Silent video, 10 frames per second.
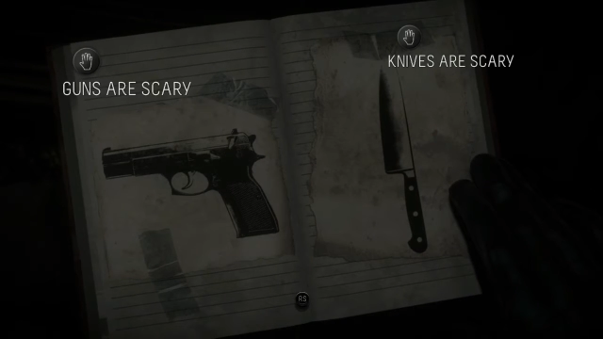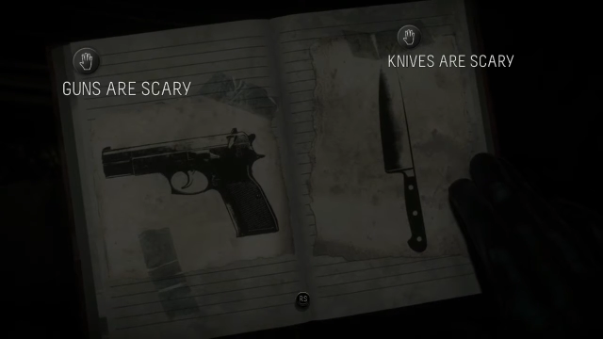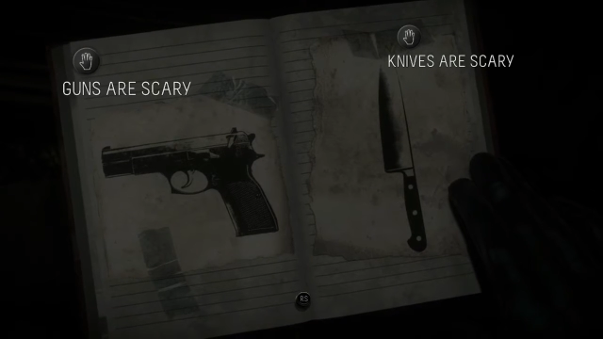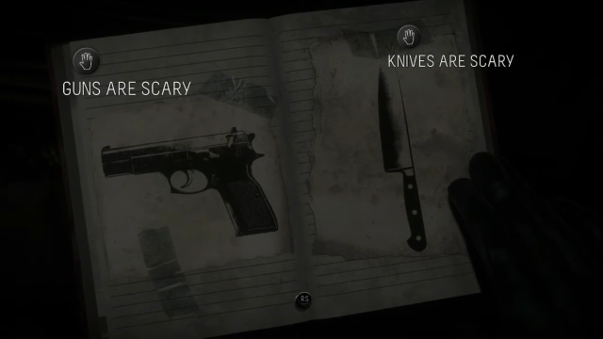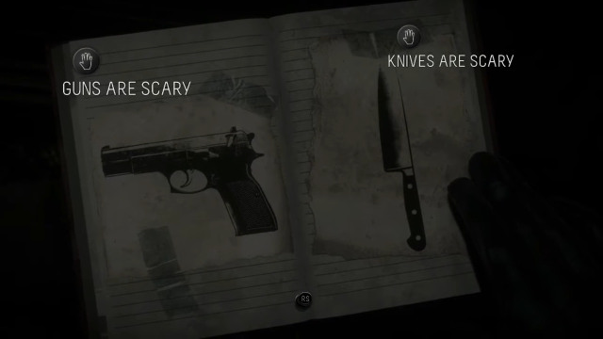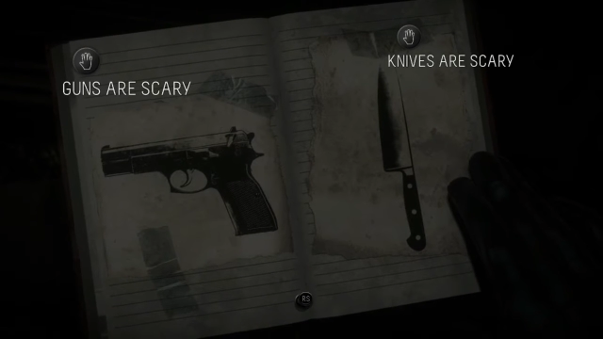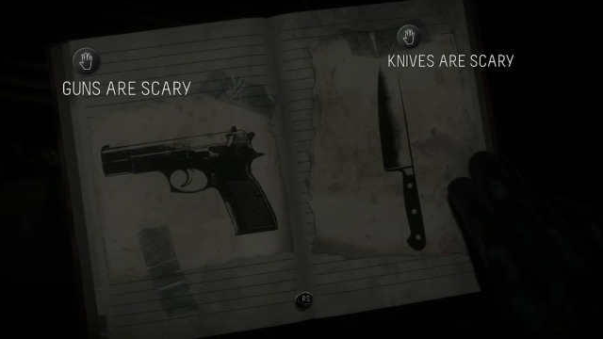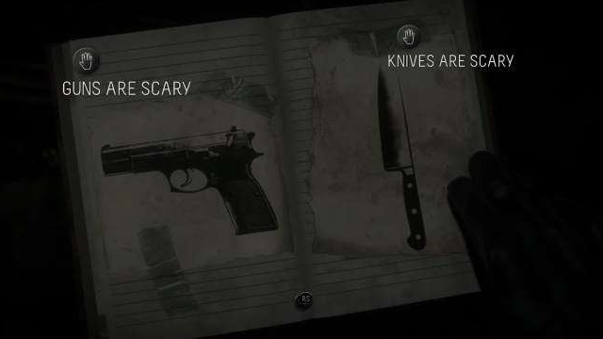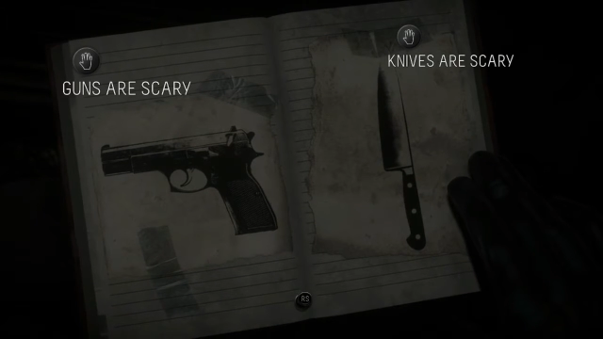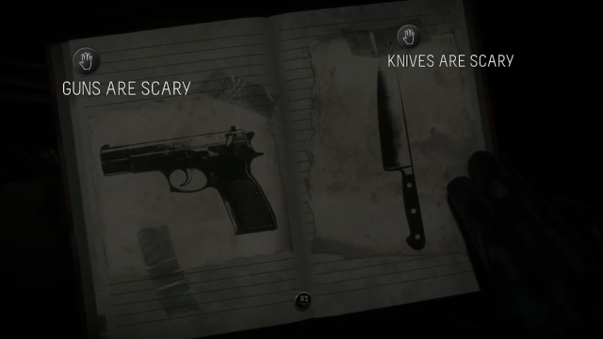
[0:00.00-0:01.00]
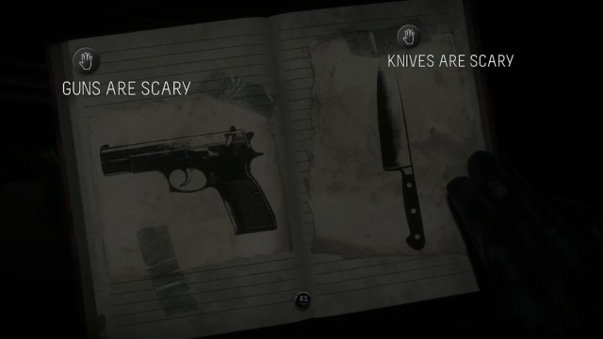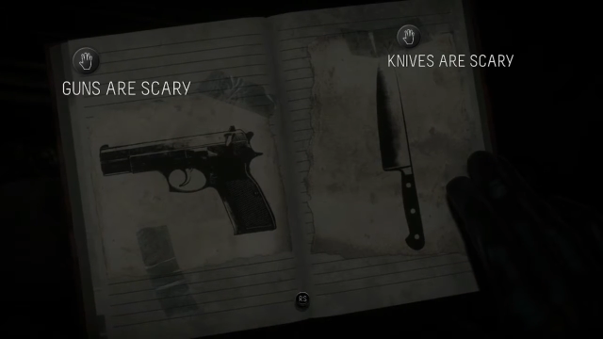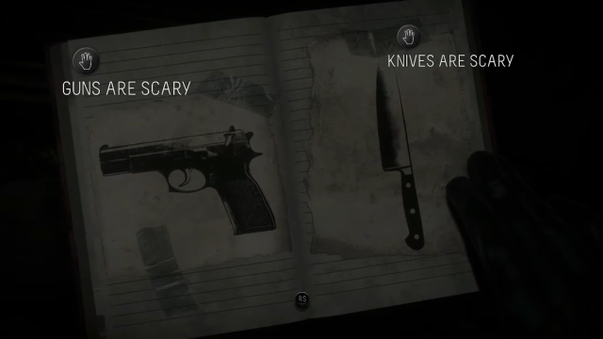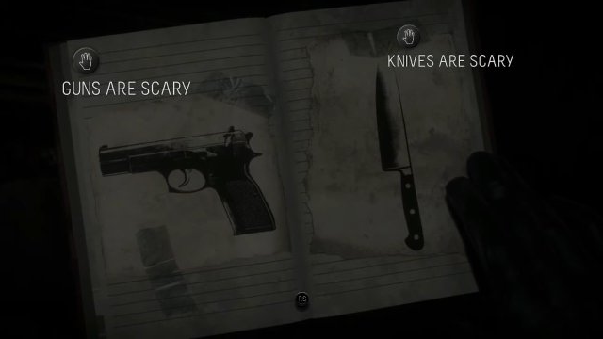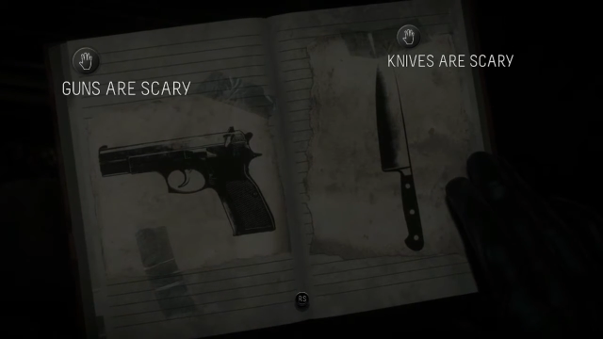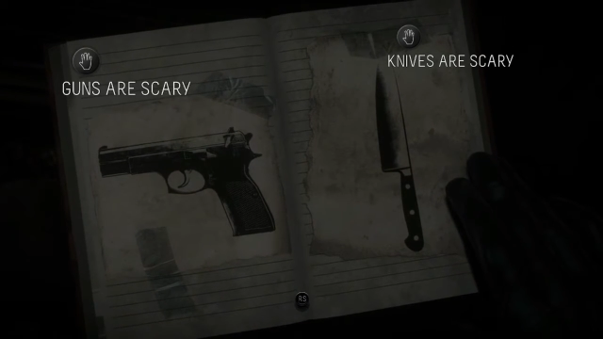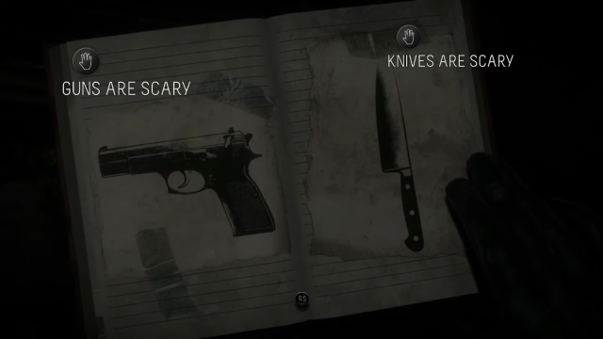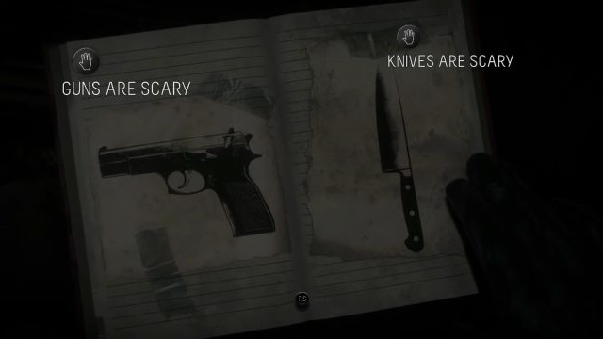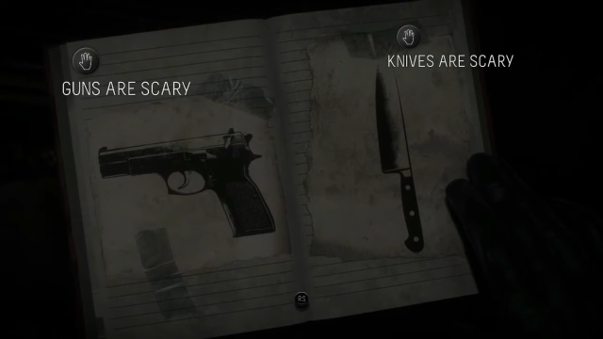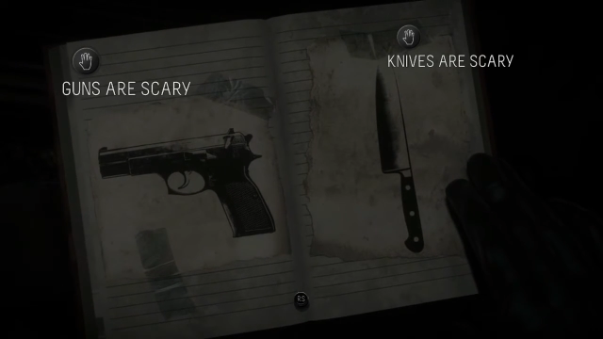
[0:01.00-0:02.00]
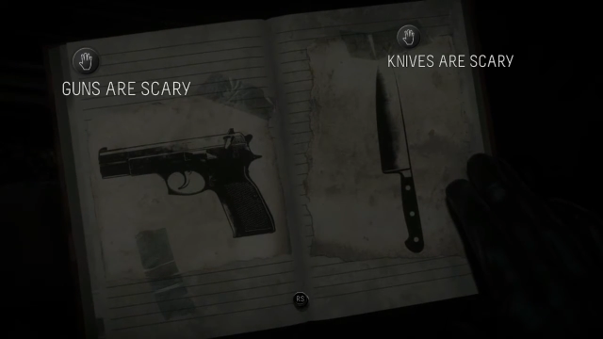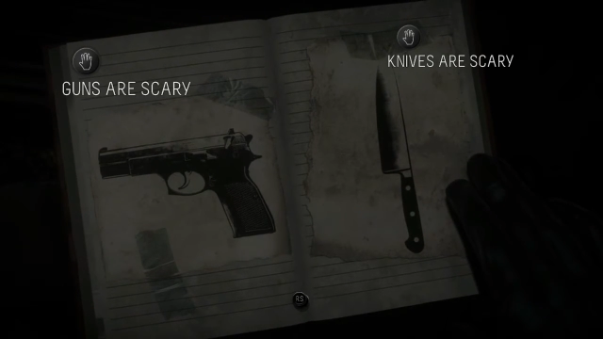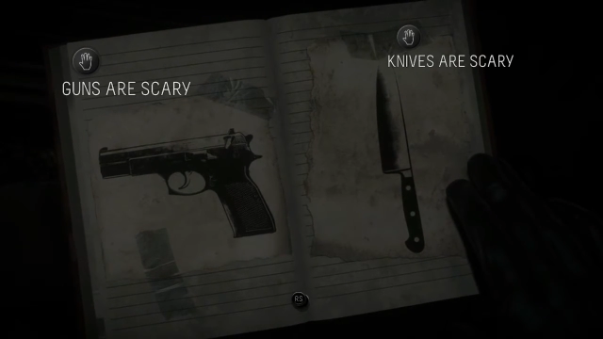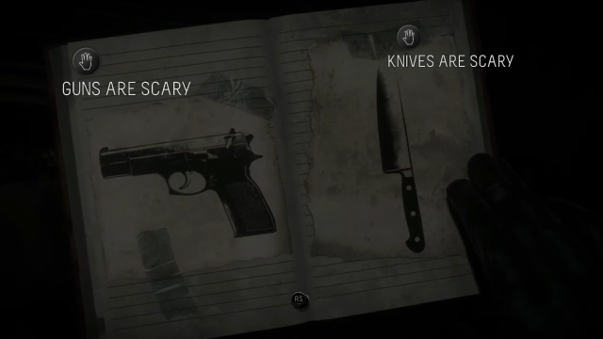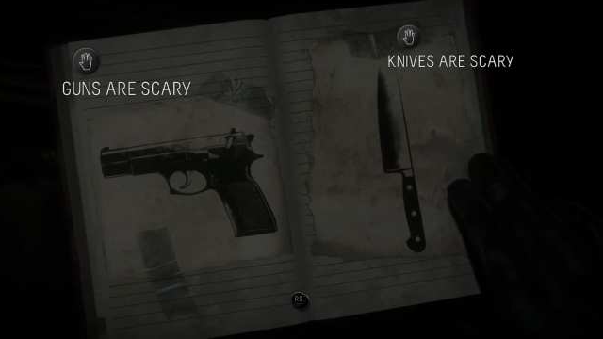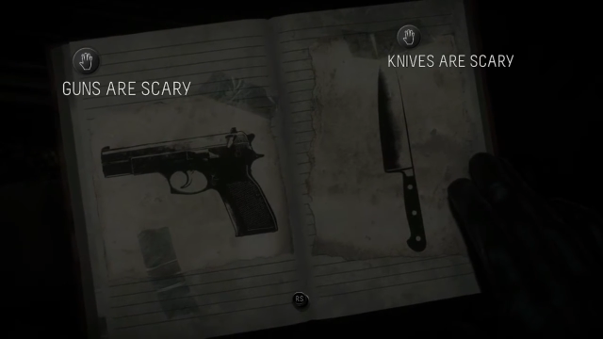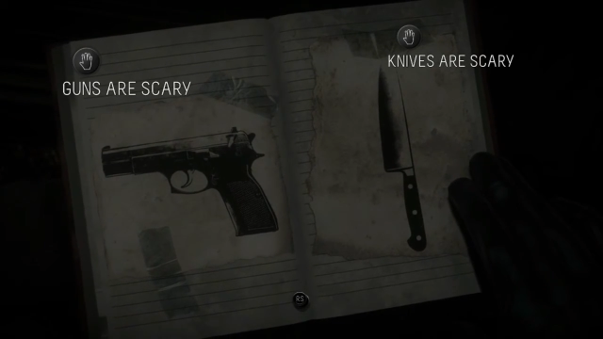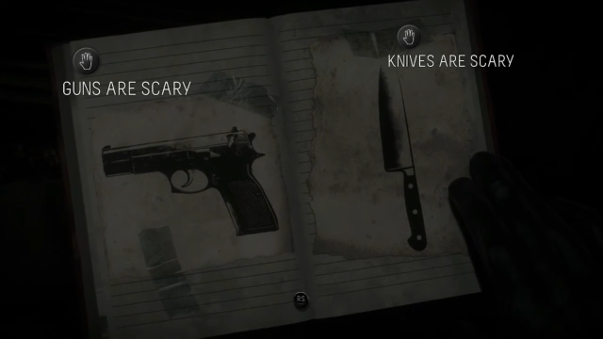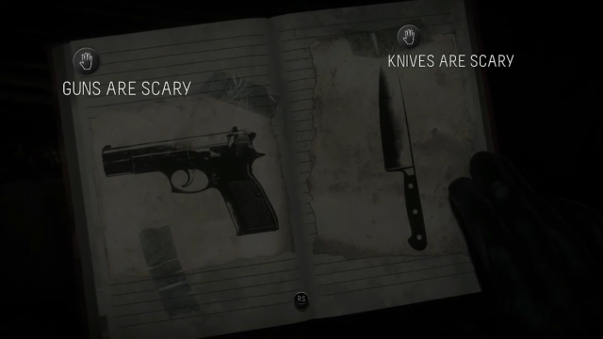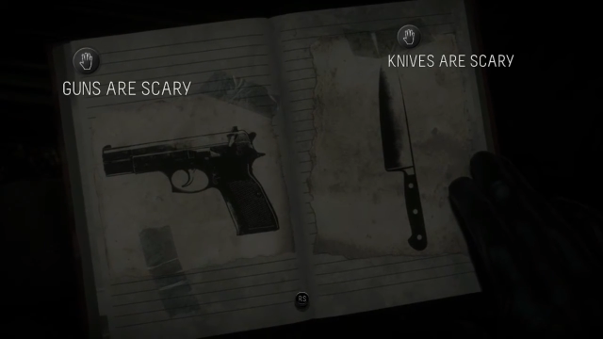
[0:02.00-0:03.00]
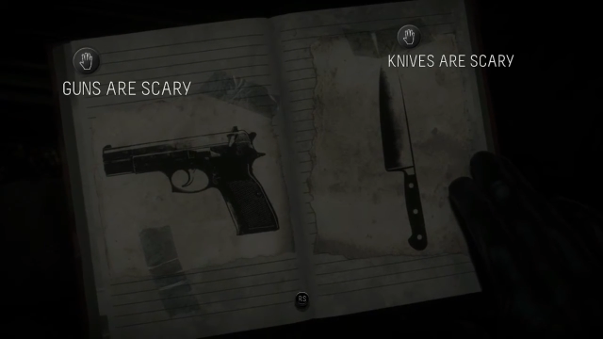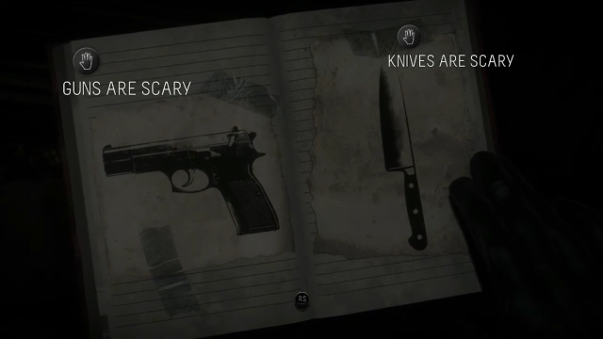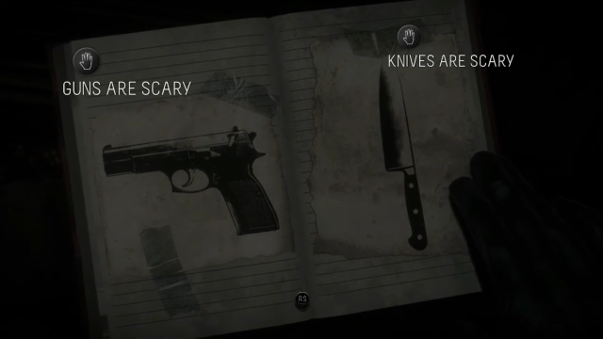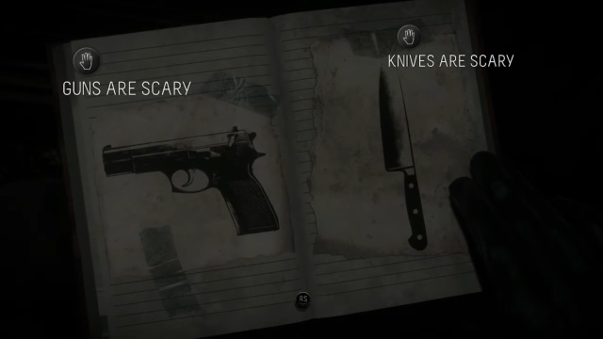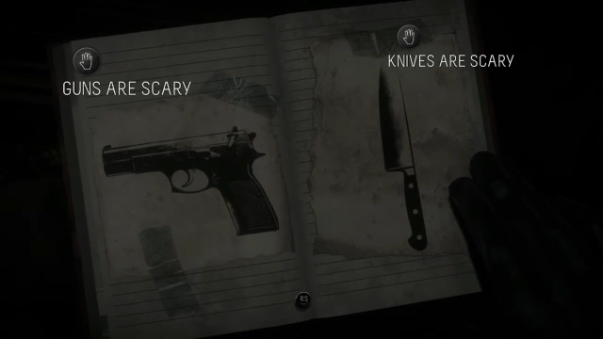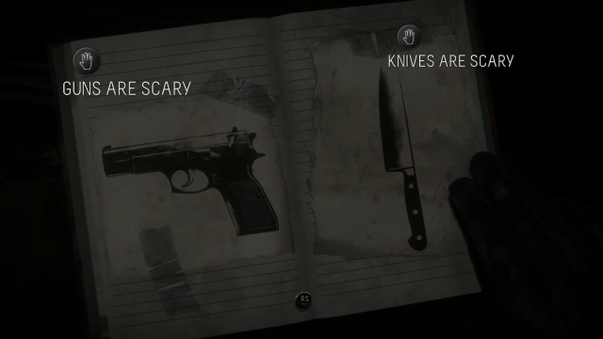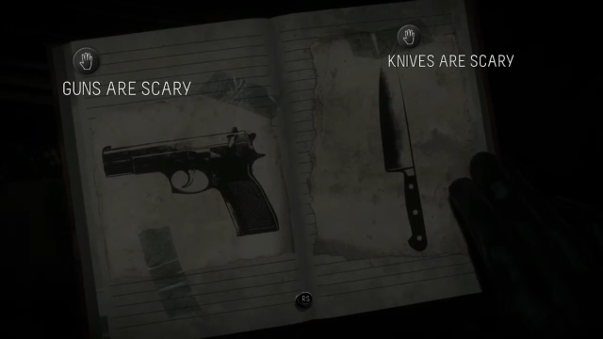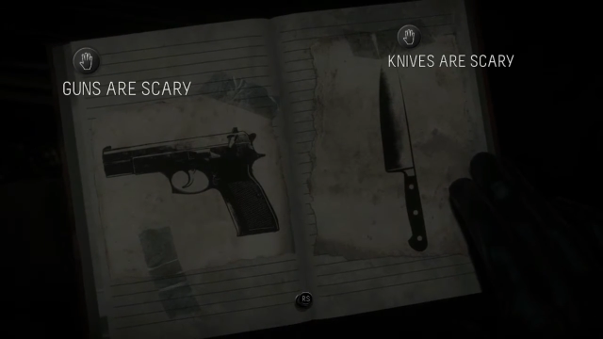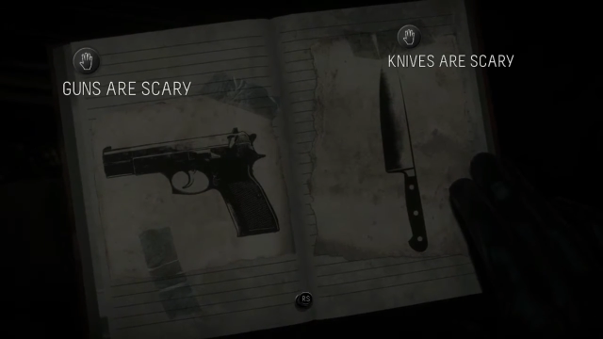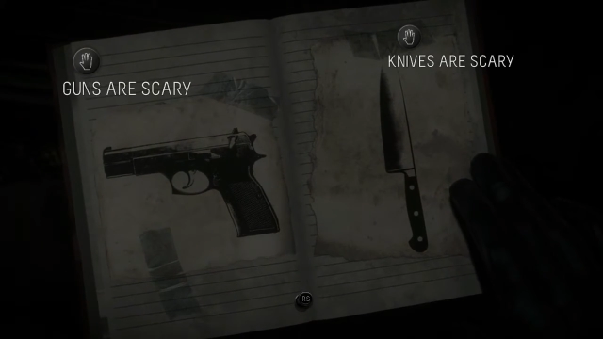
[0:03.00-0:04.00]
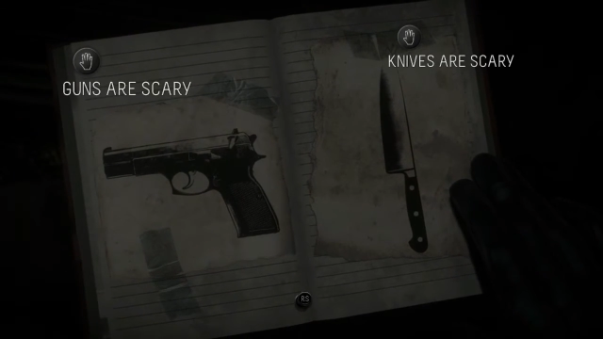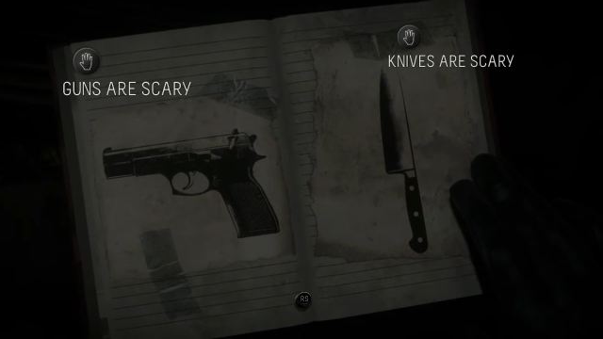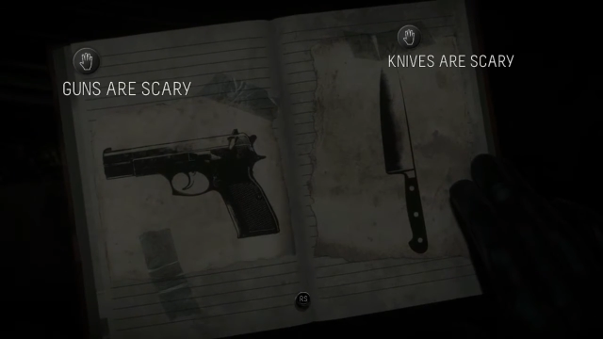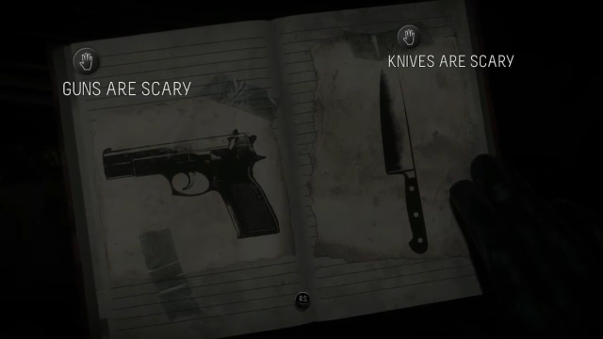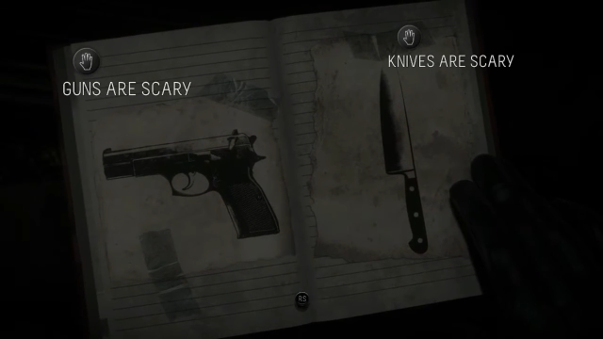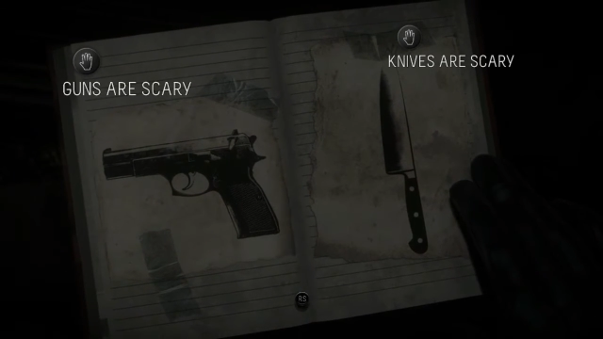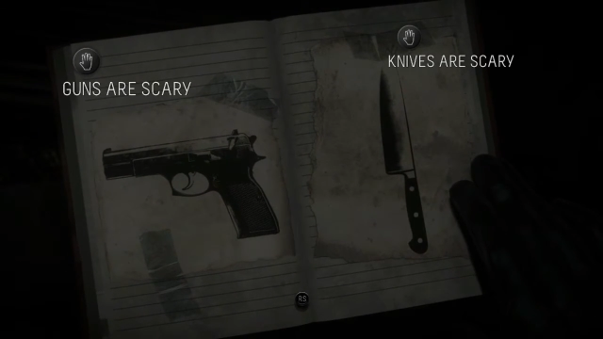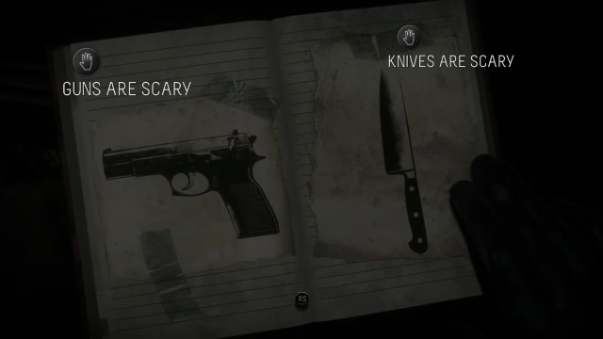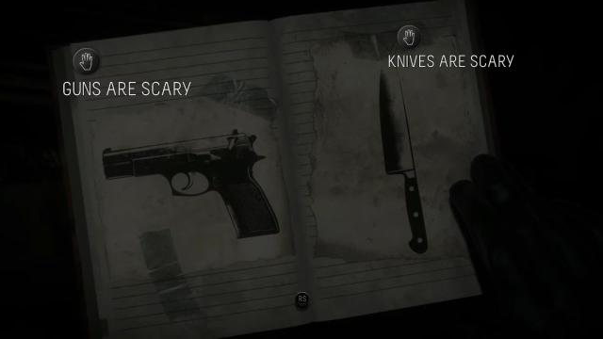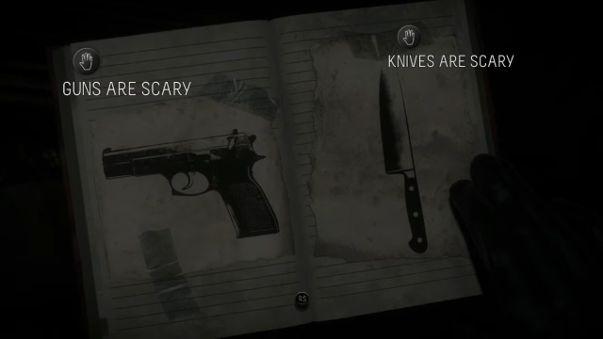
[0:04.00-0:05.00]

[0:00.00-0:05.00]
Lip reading: No face is visible, so there are no lips to read.